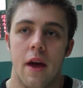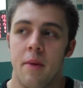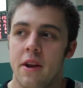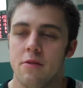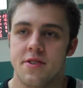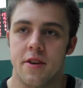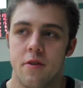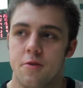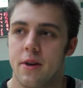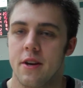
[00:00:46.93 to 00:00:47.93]
I mean it was
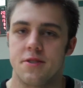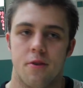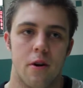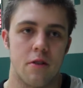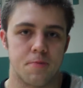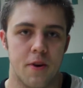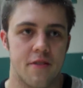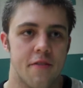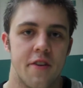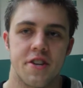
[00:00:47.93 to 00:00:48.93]
huge because Aurora was
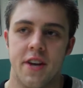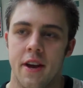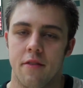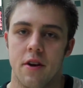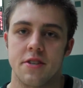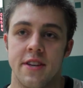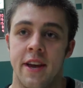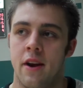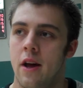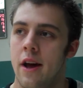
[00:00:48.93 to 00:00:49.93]
picked to finish ahead of us,
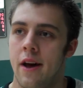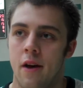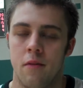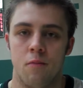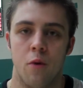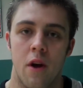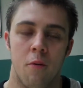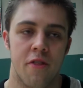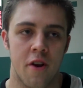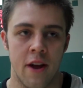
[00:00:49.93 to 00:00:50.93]
and
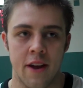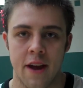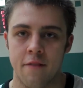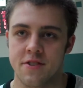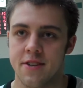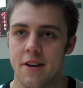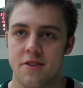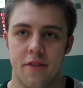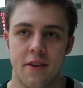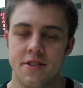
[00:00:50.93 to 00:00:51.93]
uh, with our non-conference
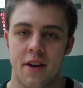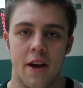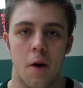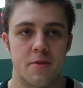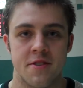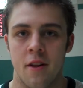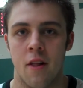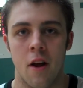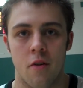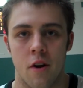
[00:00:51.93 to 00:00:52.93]
schedule, I think it's going to help us in the
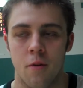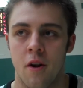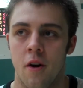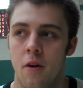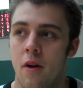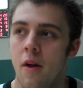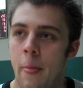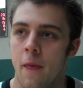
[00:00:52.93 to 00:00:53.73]
long run. You know.